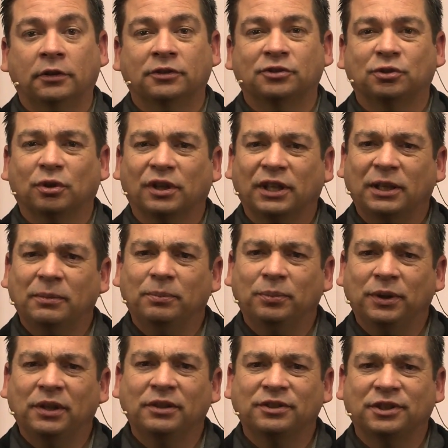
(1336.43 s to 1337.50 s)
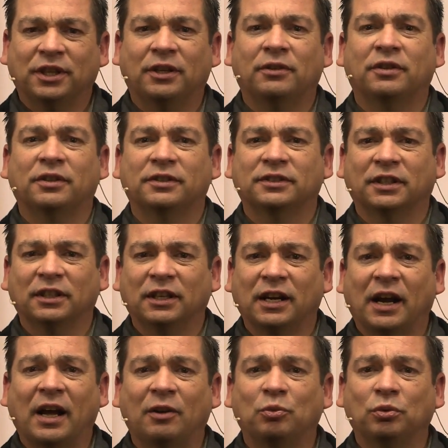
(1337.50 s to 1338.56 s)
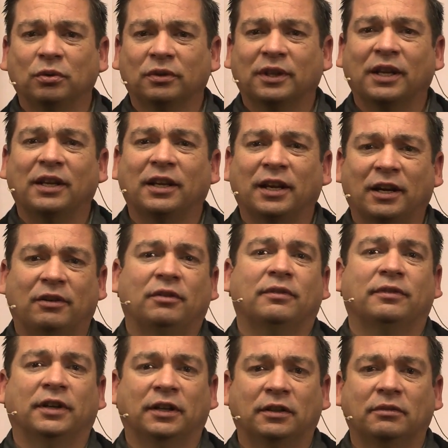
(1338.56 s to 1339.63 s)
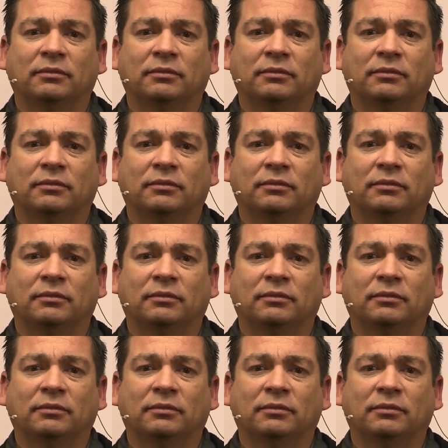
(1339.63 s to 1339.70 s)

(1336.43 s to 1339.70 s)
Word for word: So keep being generous and God will take care of it.